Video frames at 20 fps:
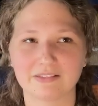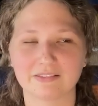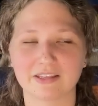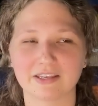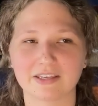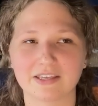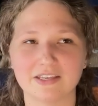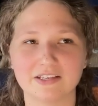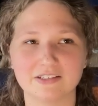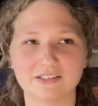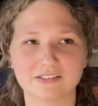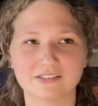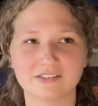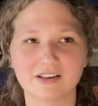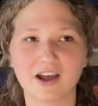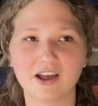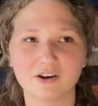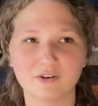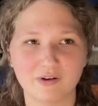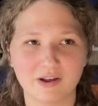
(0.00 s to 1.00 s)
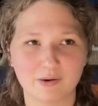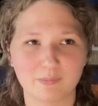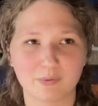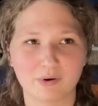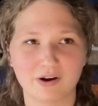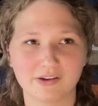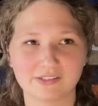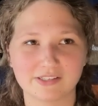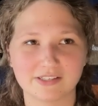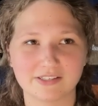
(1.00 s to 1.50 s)
Like, he does not know how to
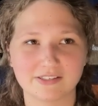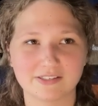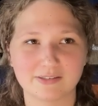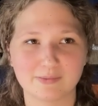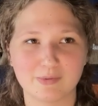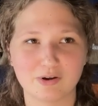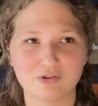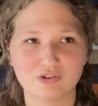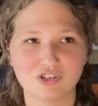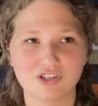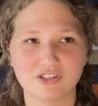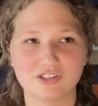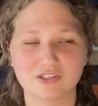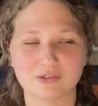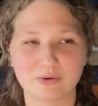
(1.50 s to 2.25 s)
process his emotions,